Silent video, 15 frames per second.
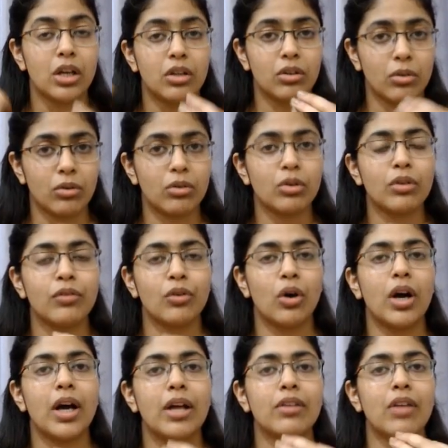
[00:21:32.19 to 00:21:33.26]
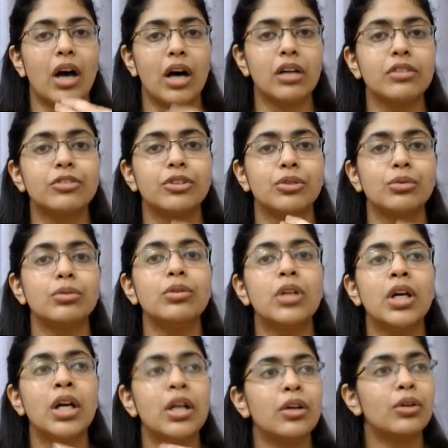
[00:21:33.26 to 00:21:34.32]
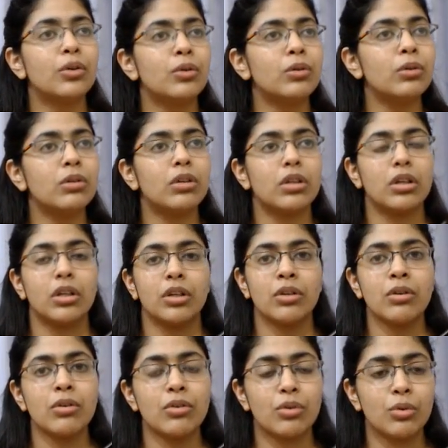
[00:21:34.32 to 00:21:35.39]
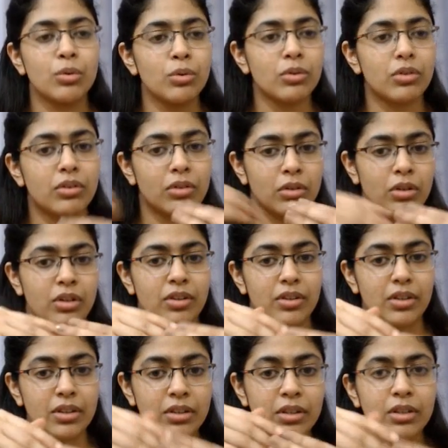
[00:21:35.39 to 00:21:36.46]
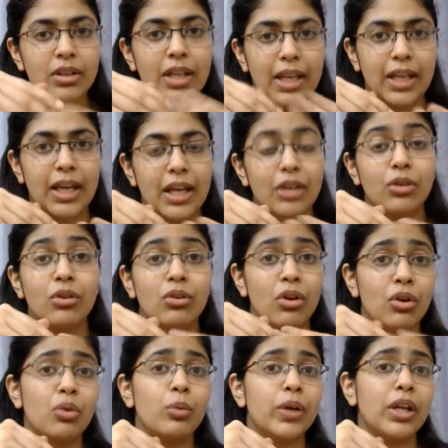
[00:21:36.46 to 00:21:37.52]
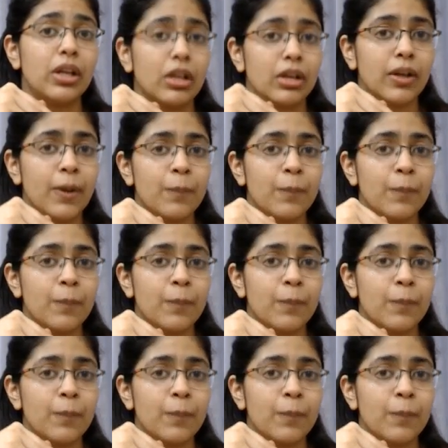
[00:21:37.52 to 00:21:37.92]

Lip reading: The court of law has asked you to, do a certain thing and you're not doing it.